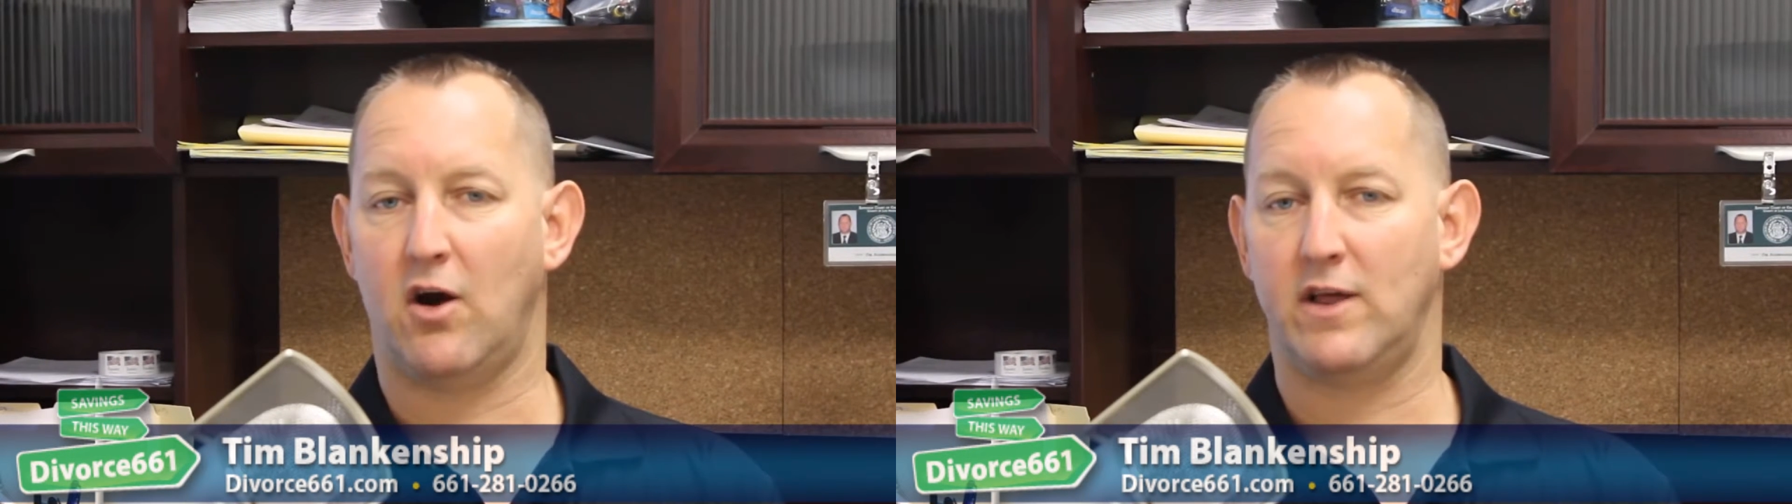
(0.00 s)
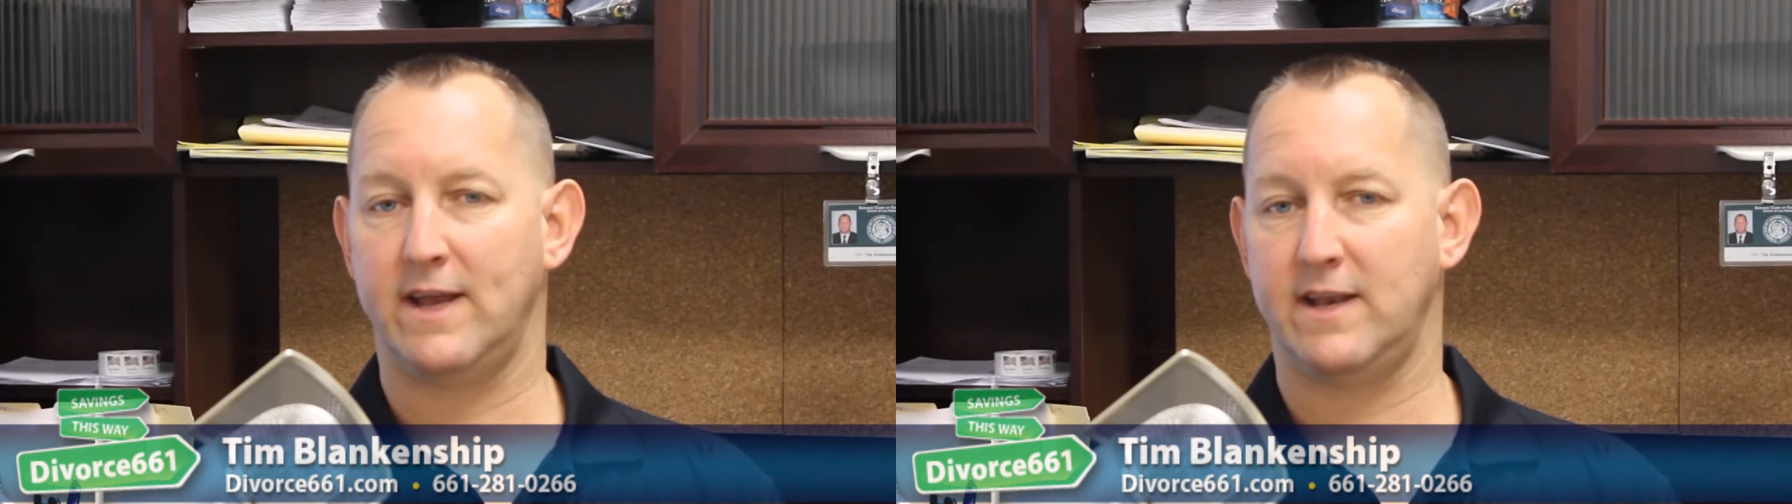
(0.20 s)

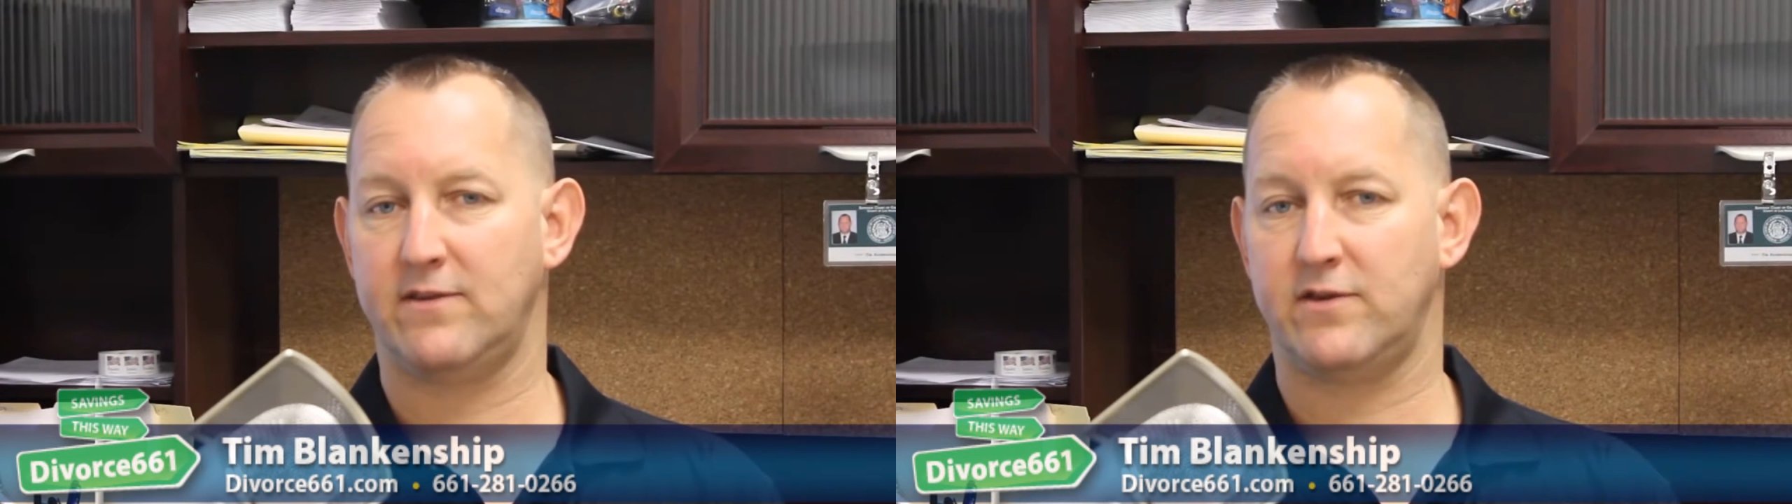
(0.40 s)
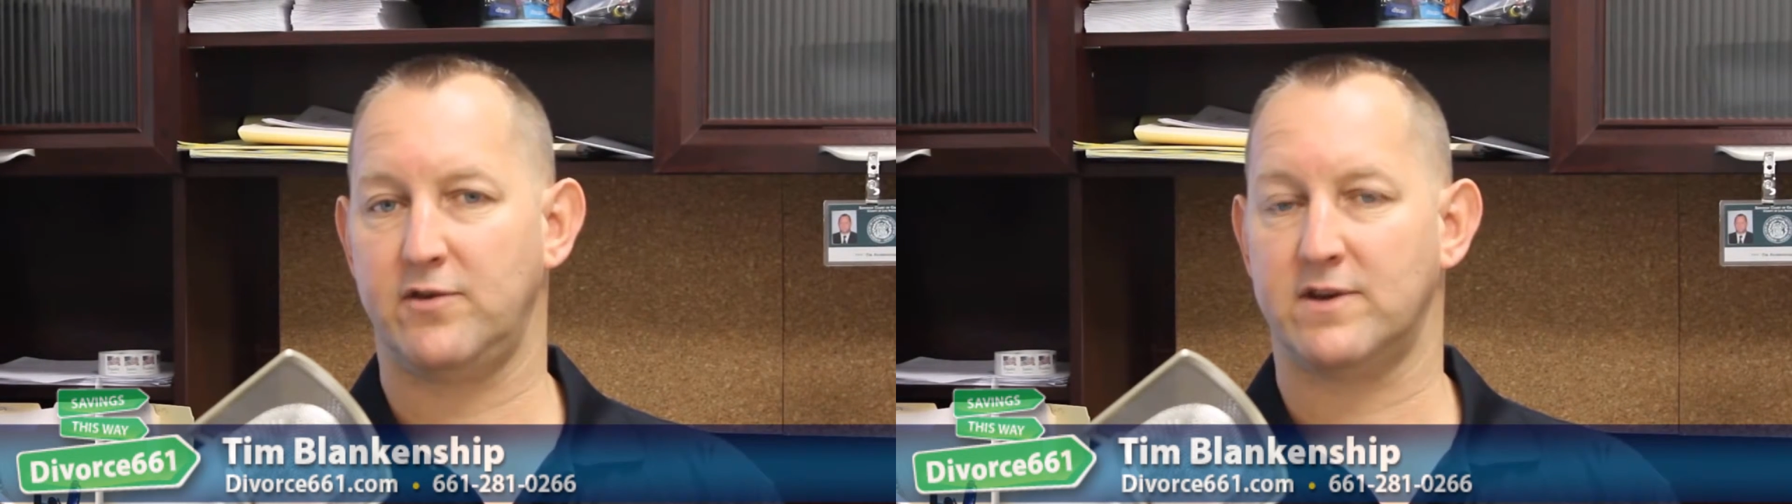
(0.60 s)
All he
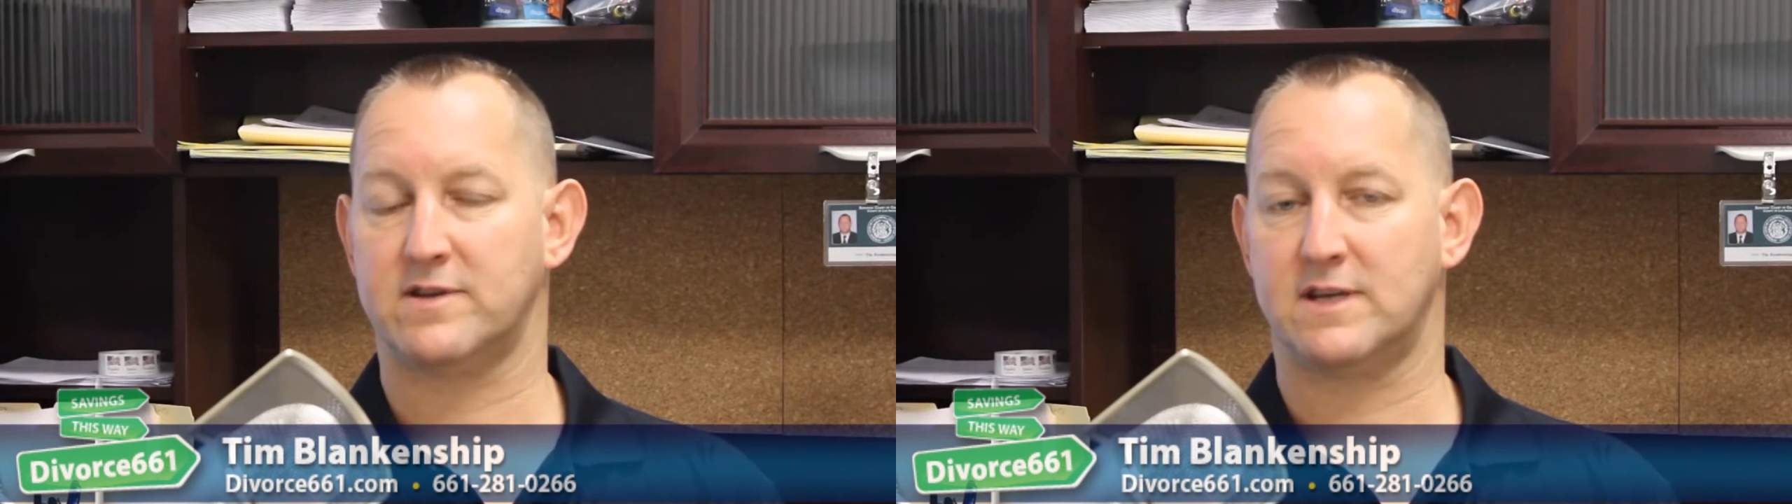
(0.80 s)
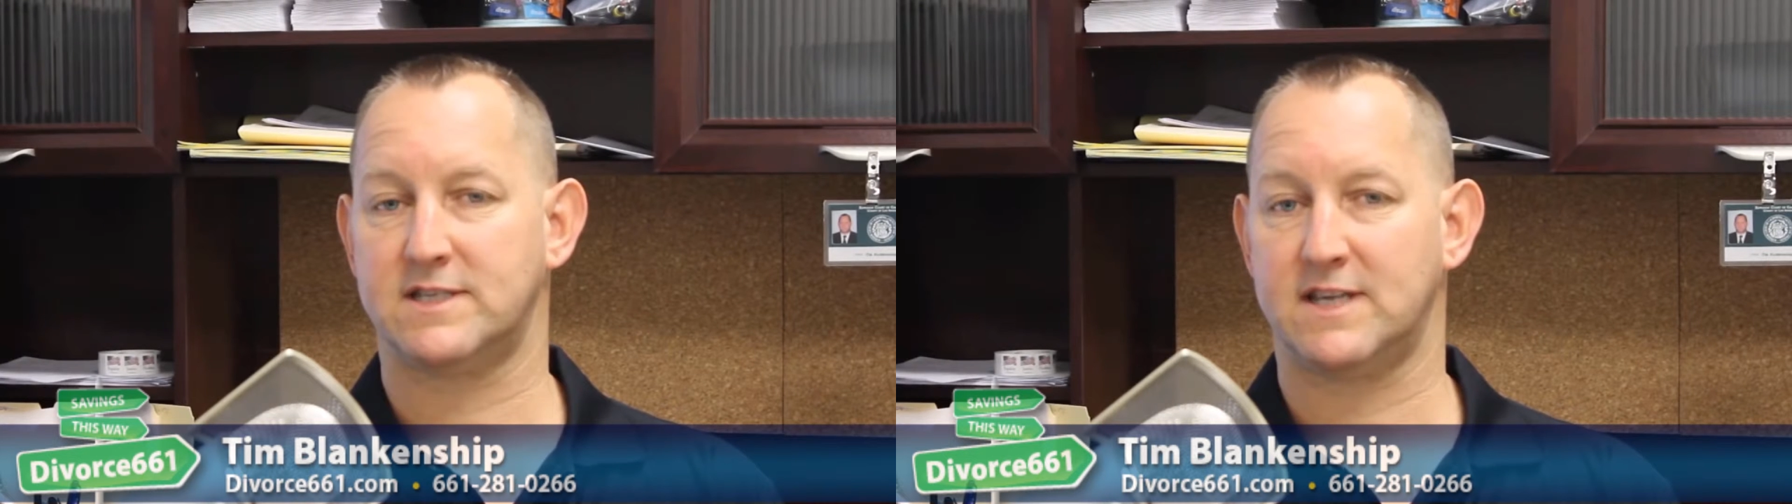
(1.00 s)
needs to do
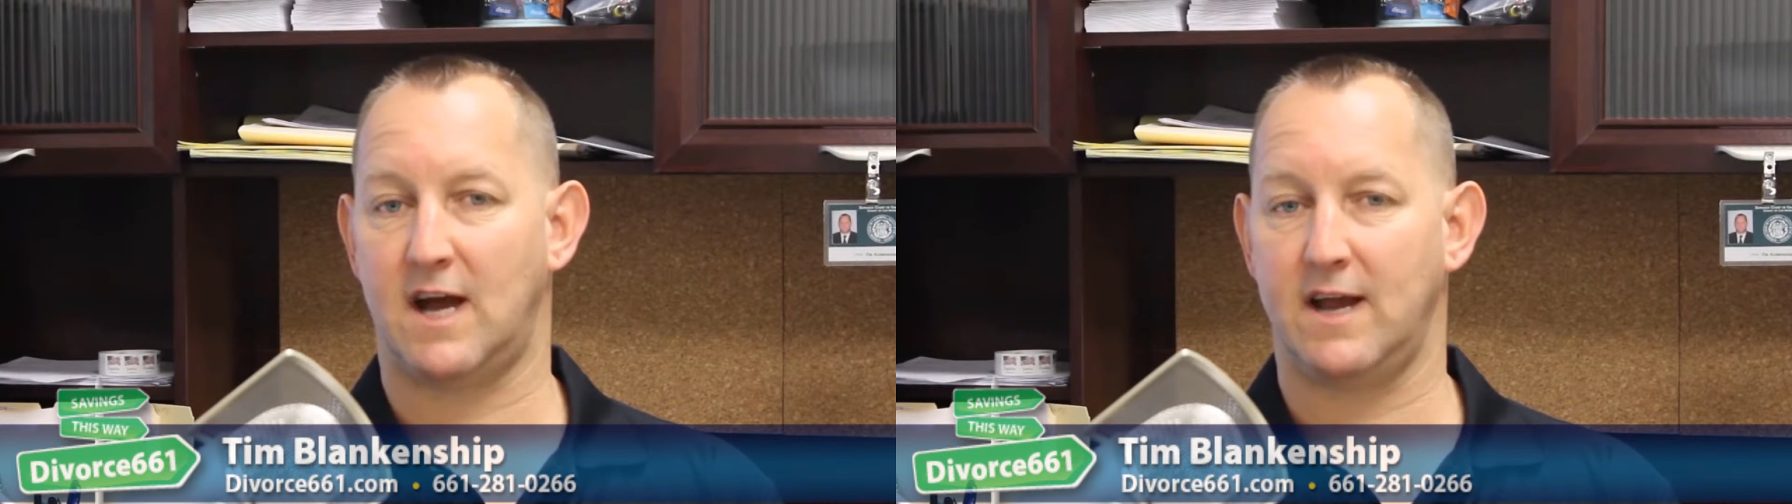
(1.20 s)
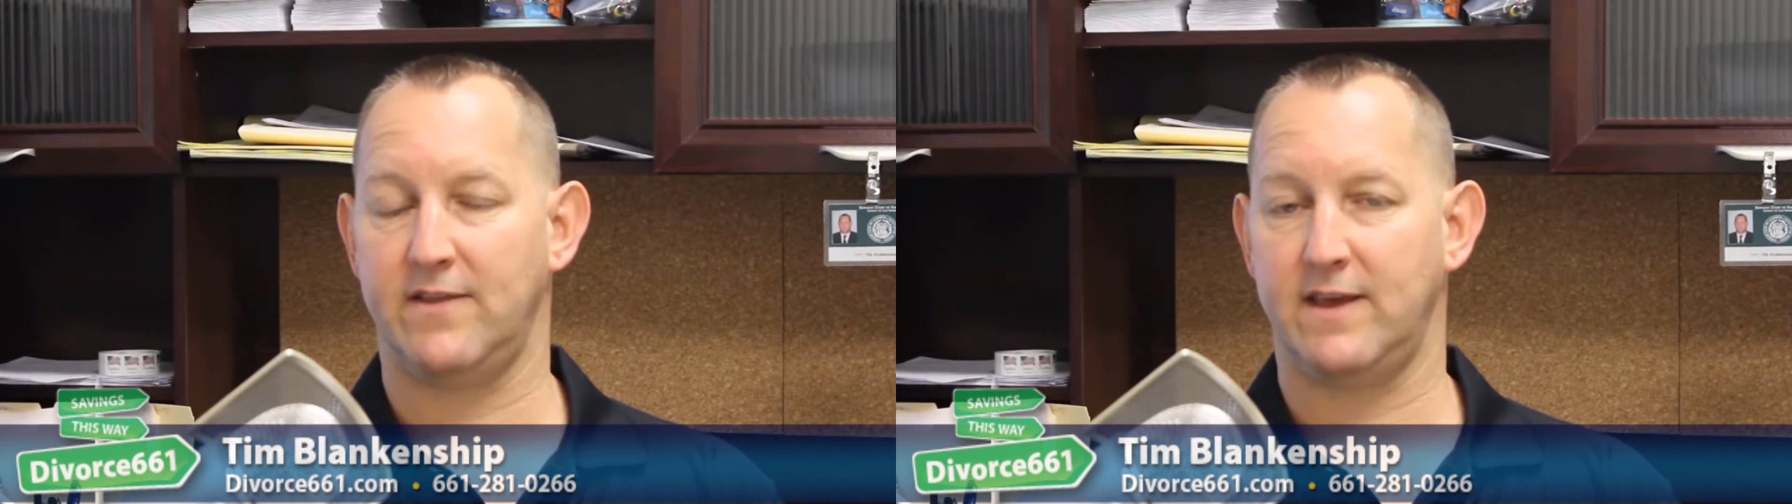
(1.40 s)
is
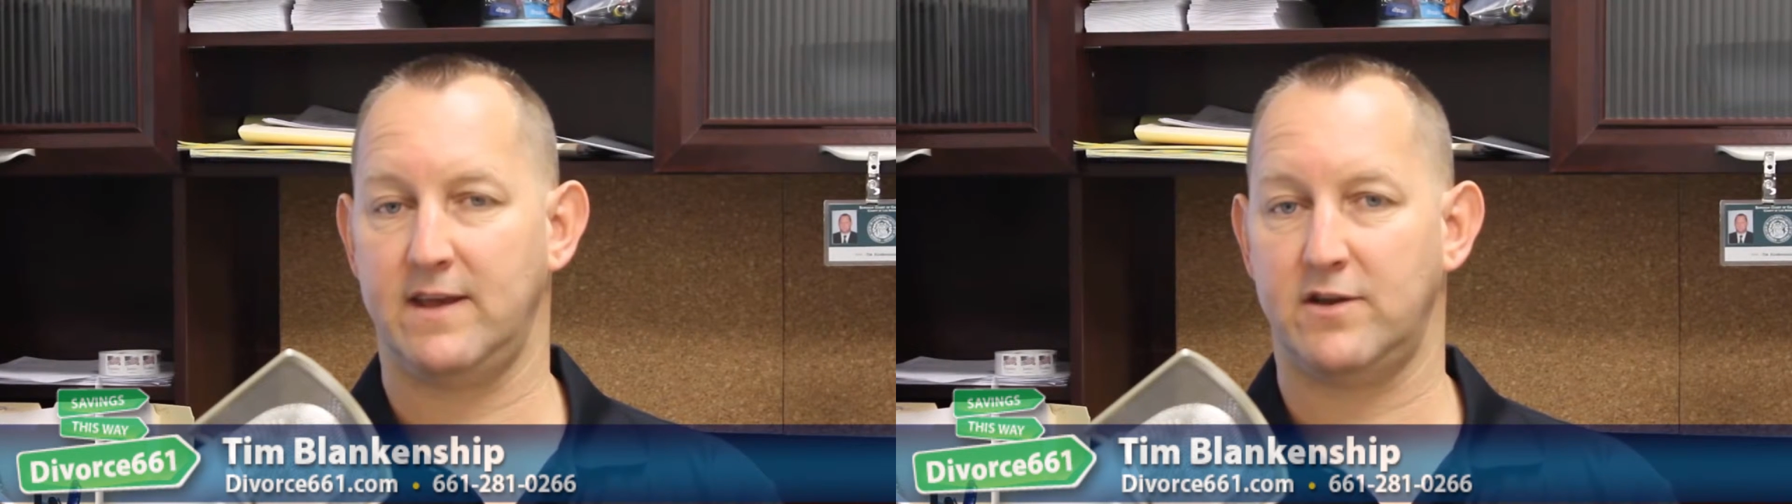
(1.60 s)
sign the